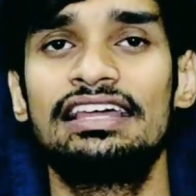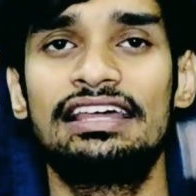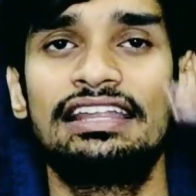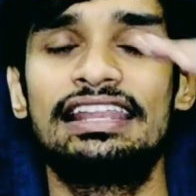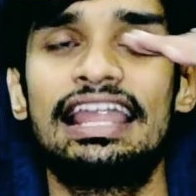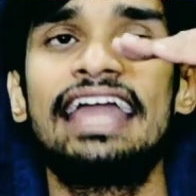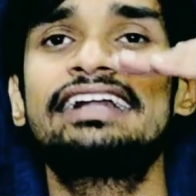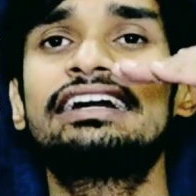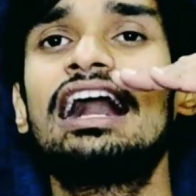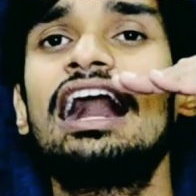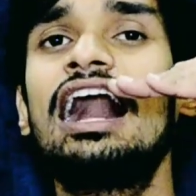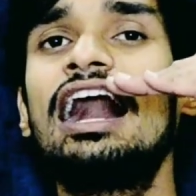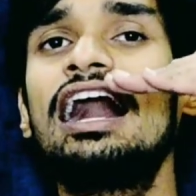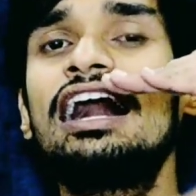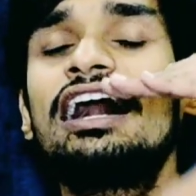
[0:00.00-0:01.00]
like
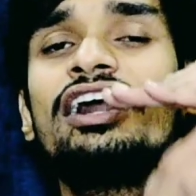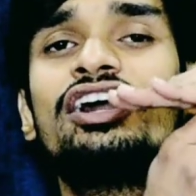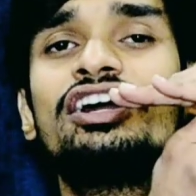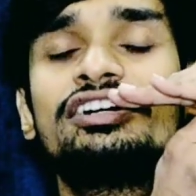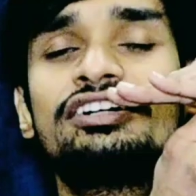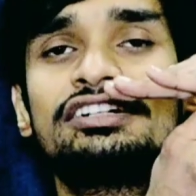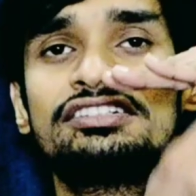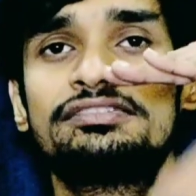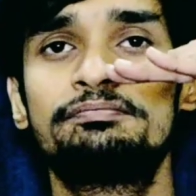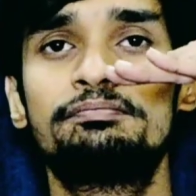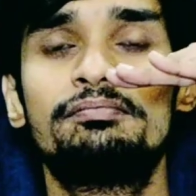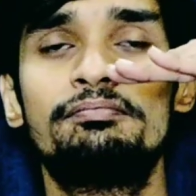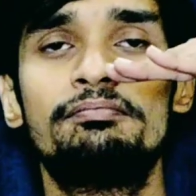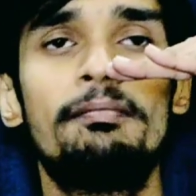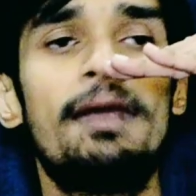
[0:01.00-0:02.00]
a
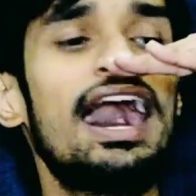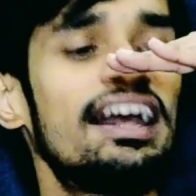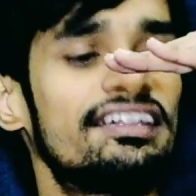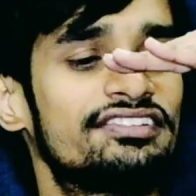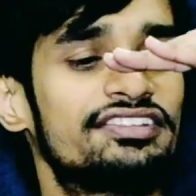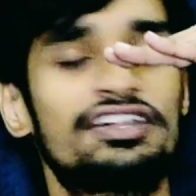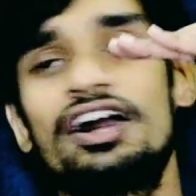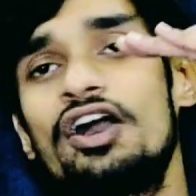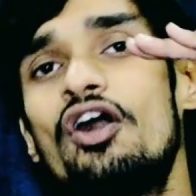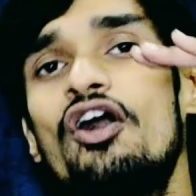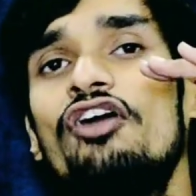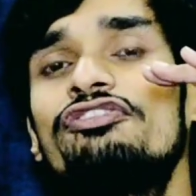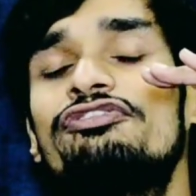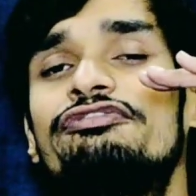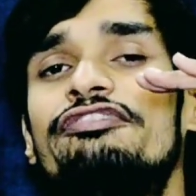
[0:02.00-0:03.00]
mass
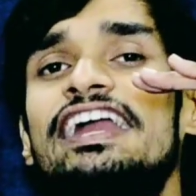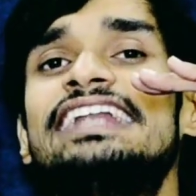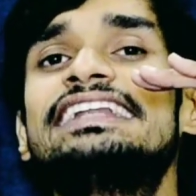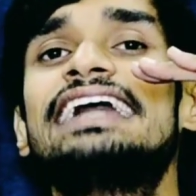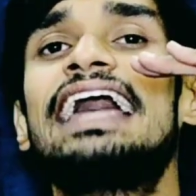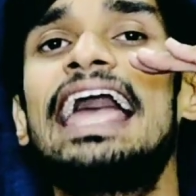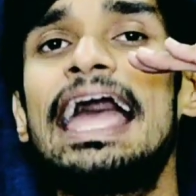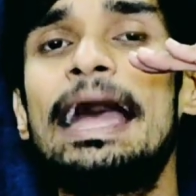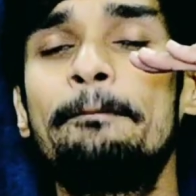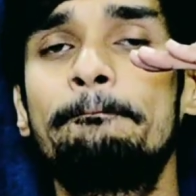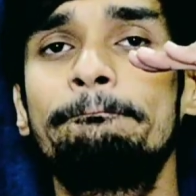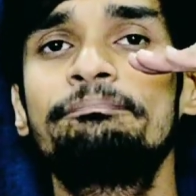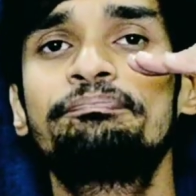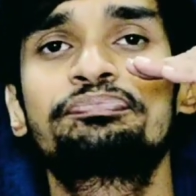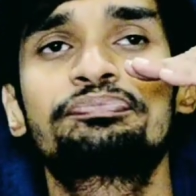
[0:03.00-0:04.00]
of weight
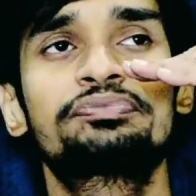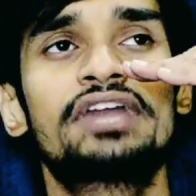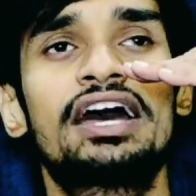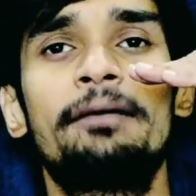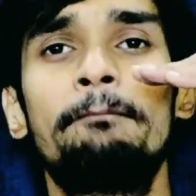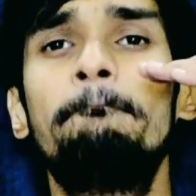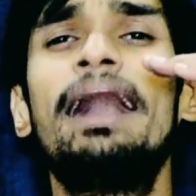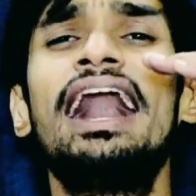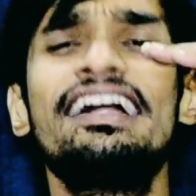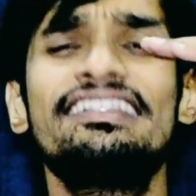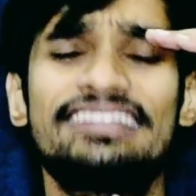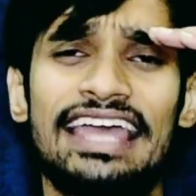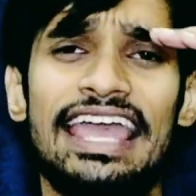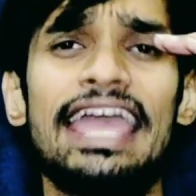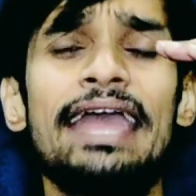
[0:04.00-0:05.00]
m. Mass
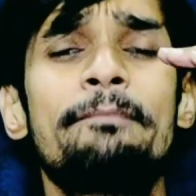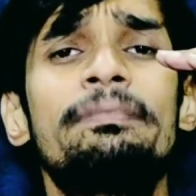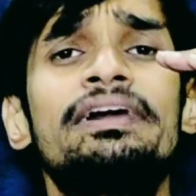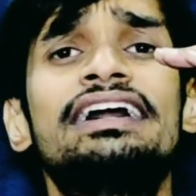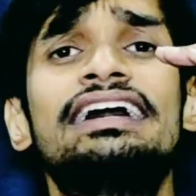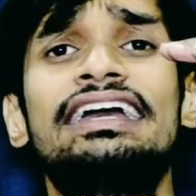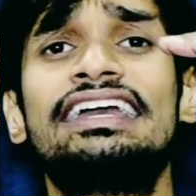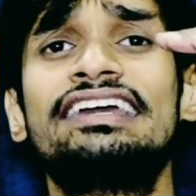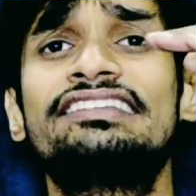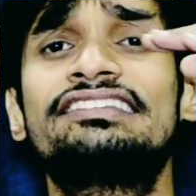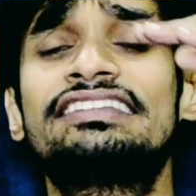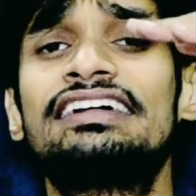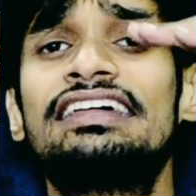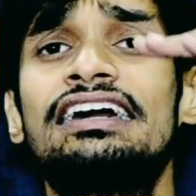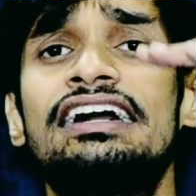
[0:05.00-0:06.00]
m is
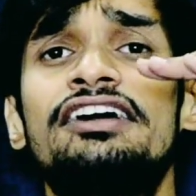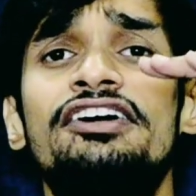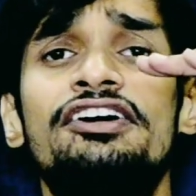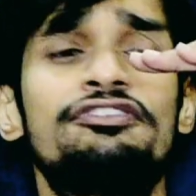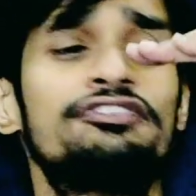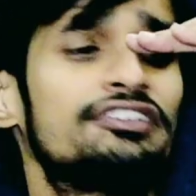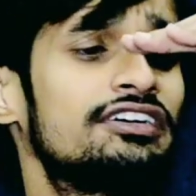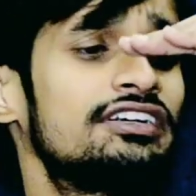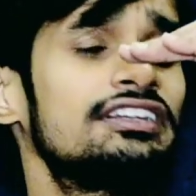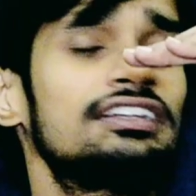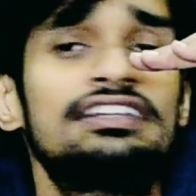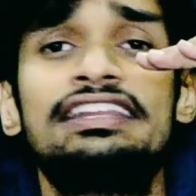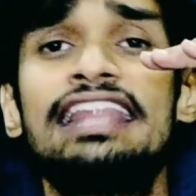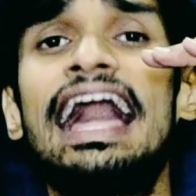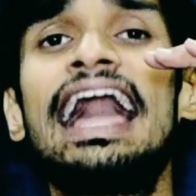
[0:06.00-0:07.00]

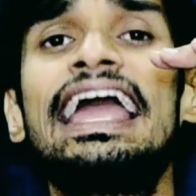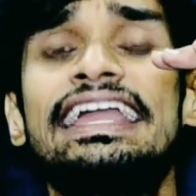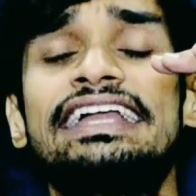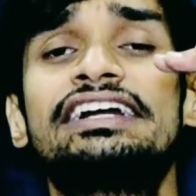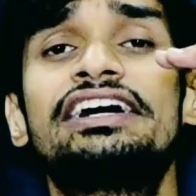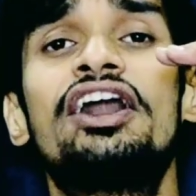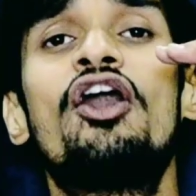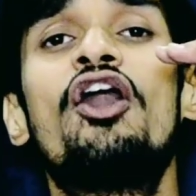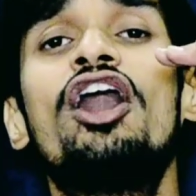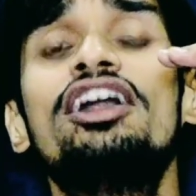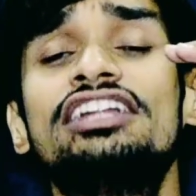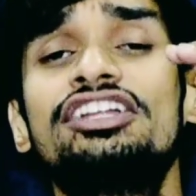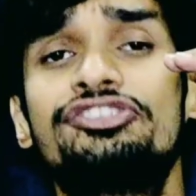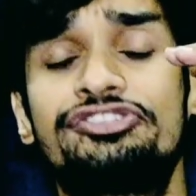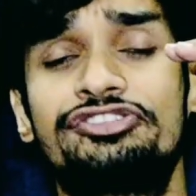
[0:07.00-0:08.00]
lying on
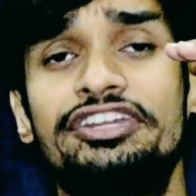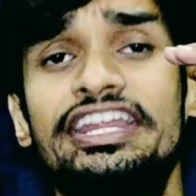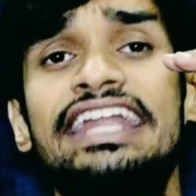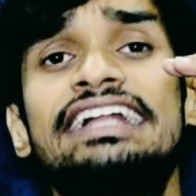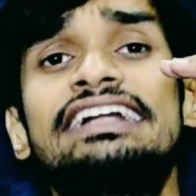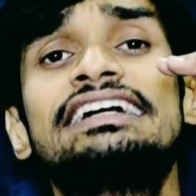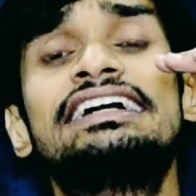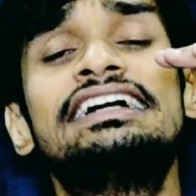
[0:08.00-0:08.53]
a string